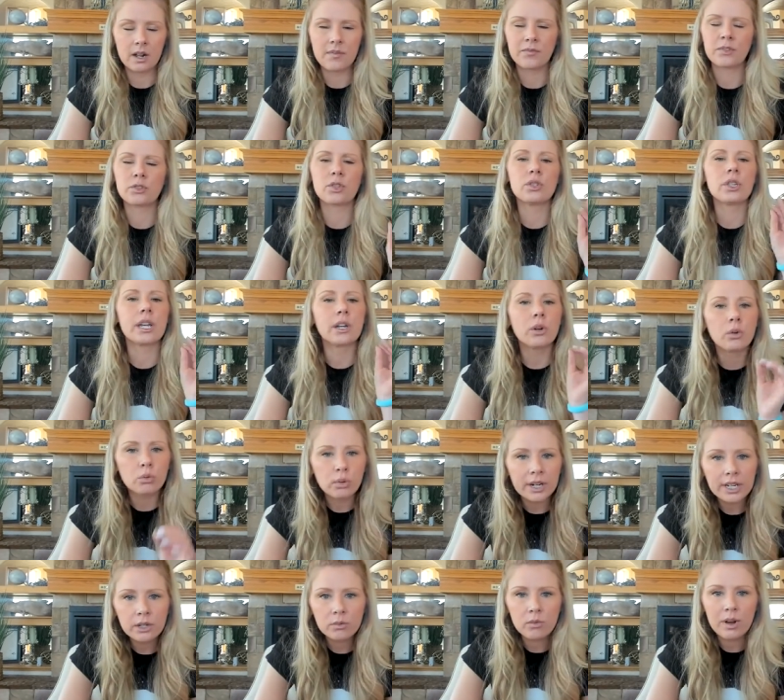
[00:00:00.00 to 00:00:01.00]
This is a
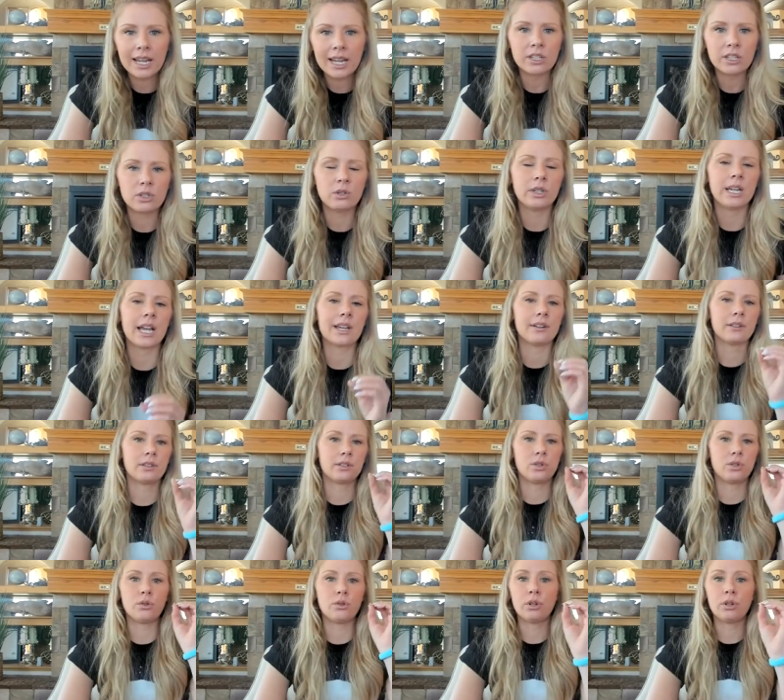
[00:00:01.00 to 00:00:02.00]
great way to get
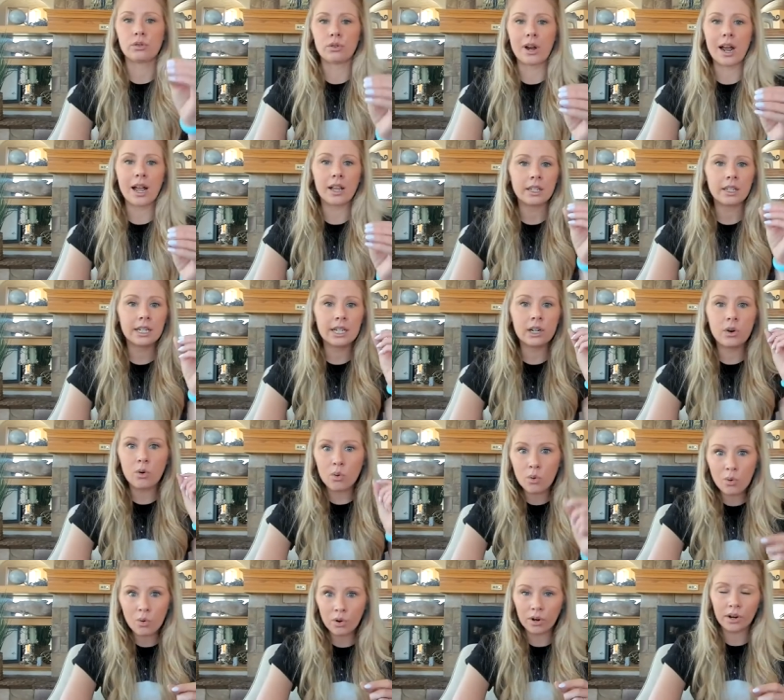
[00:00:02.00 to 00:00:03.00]
to neutrality
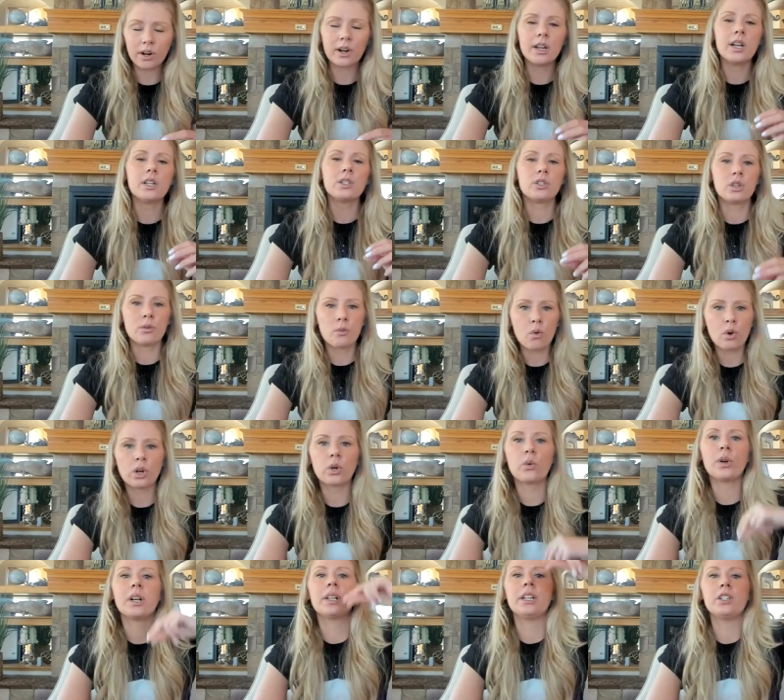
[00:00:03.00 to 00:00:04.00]
or to more
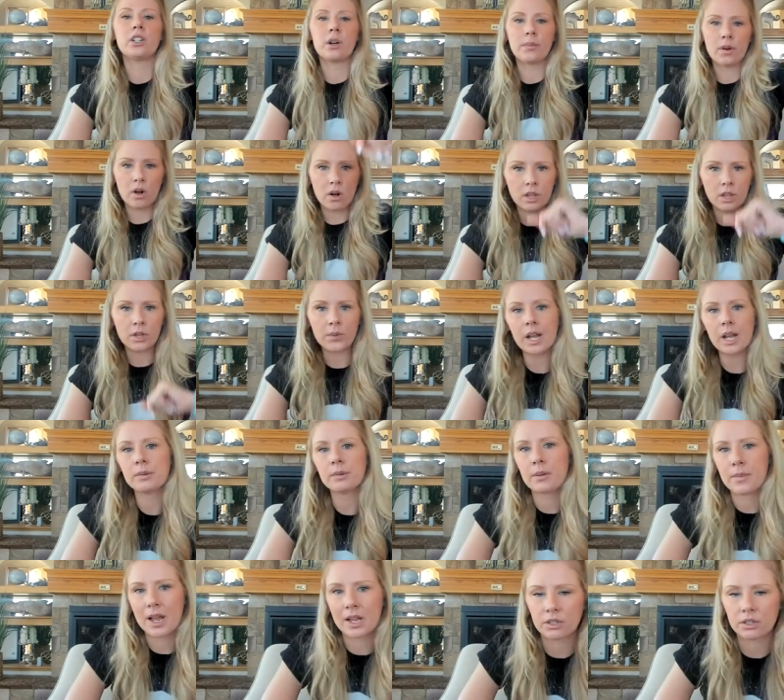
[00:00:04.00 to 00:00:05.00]
quickly jump all the way up
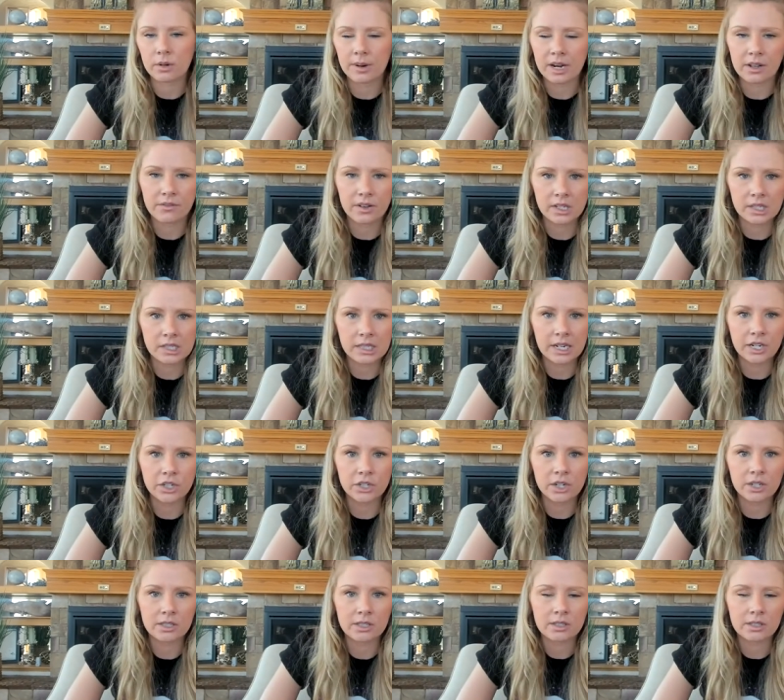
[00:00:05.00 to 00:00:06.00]
to master
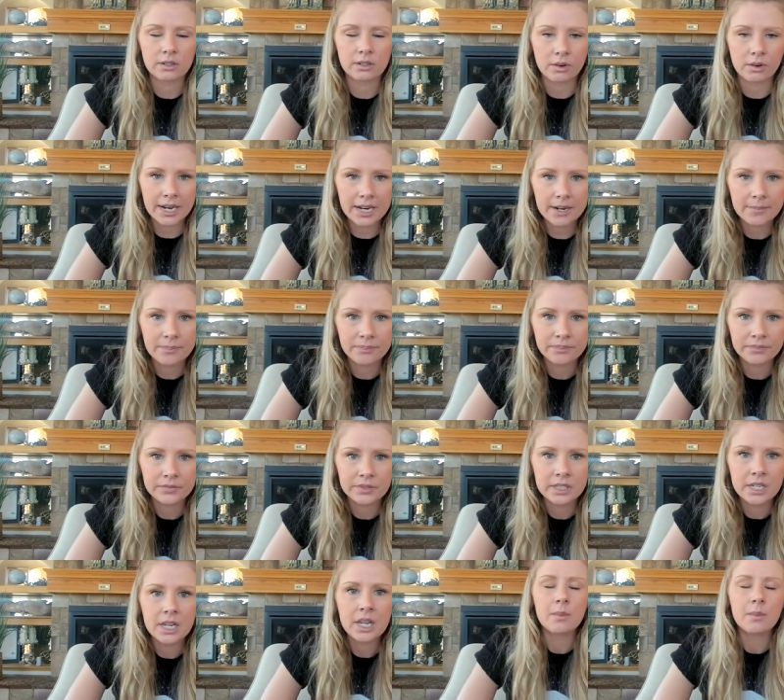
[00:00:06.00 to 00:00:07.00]
manifestations, right?
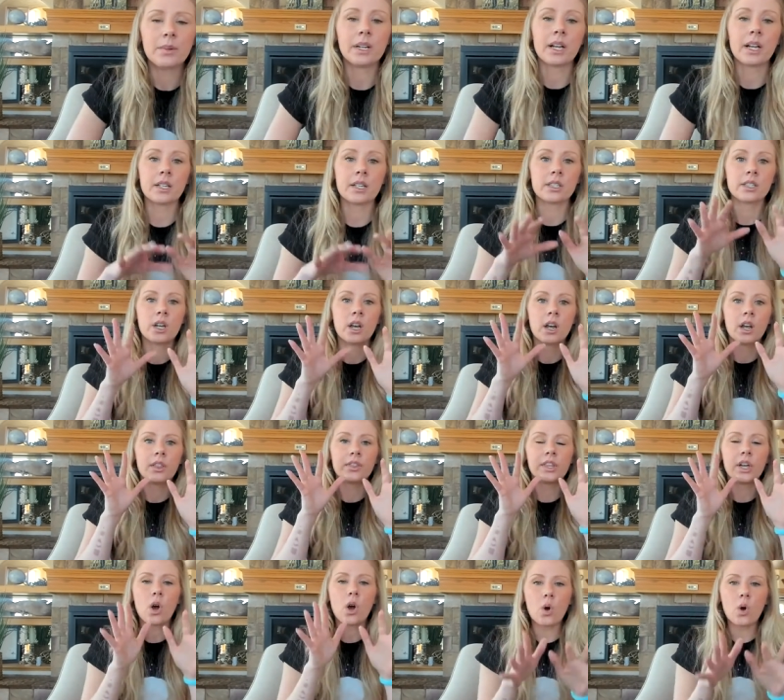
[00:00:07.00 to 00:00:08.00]
Because
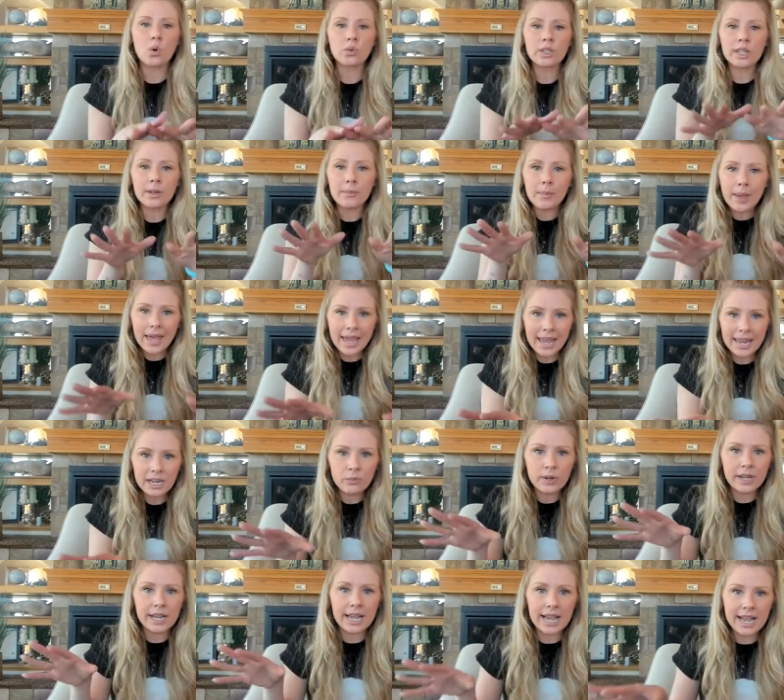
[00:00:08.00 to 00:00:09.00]
the only pain
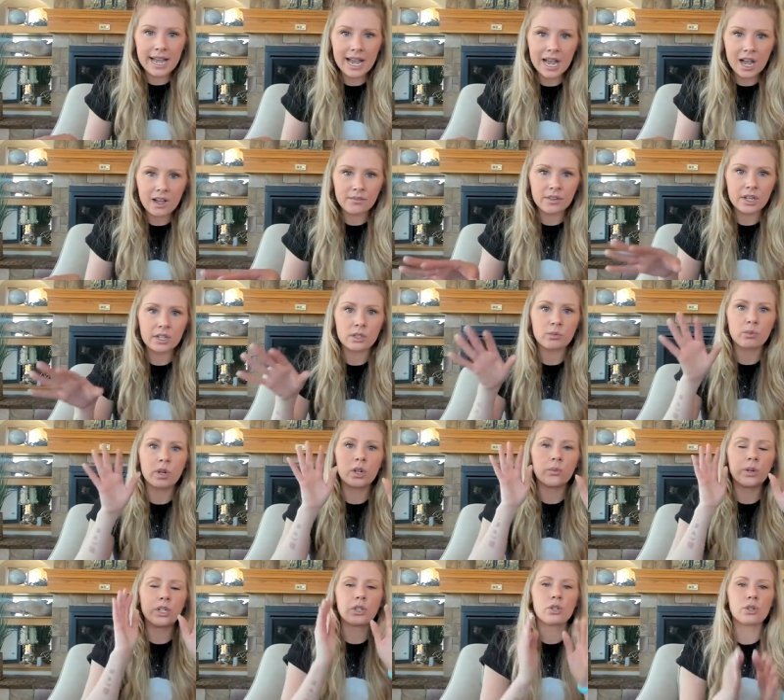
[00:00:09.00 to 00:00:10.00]
we have is
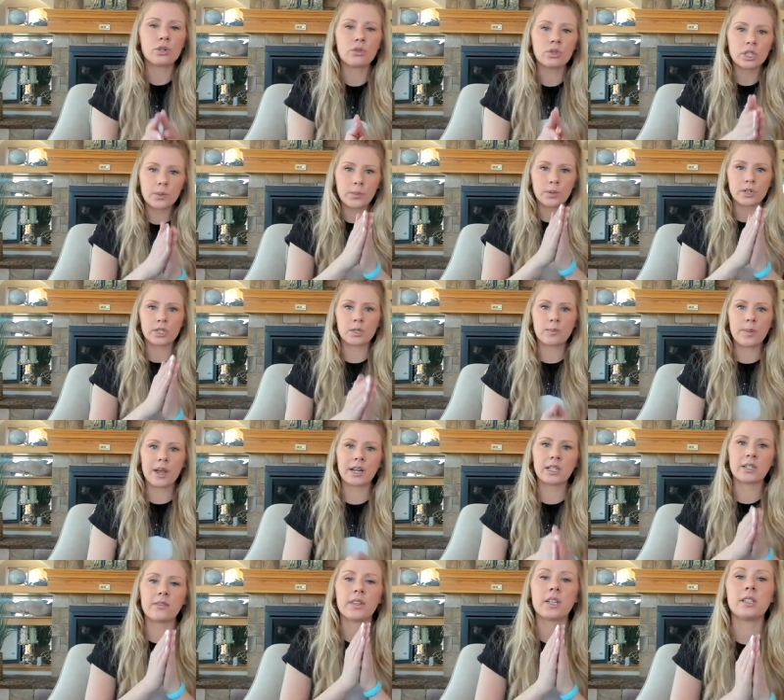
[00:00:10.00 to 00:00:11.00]
when we choose a
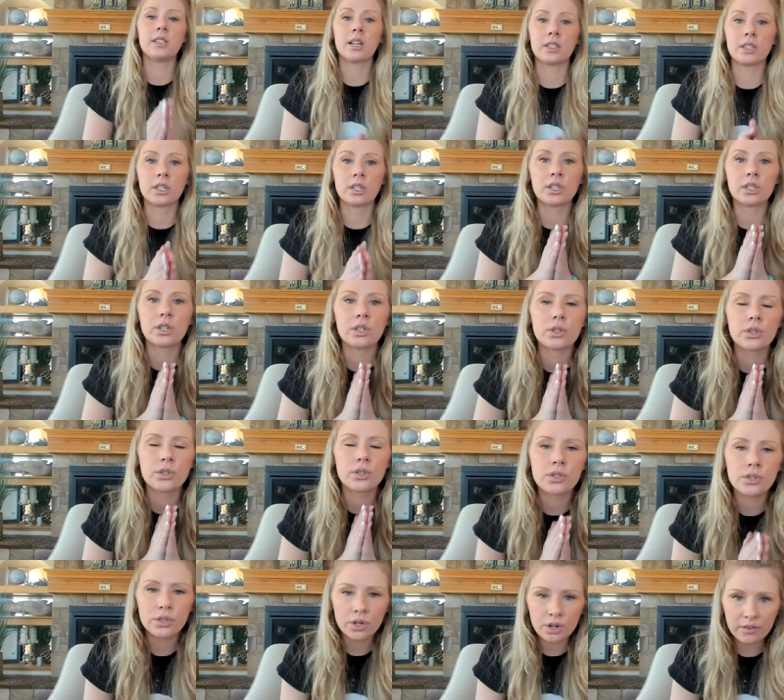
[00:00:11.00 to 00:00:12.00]
perspective that doesn't
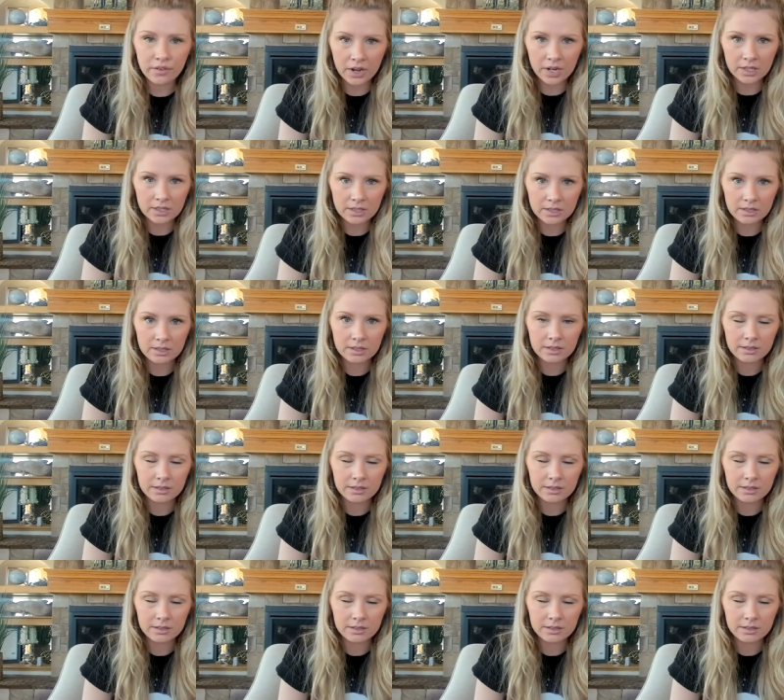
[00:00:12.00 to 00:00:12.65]
serve us,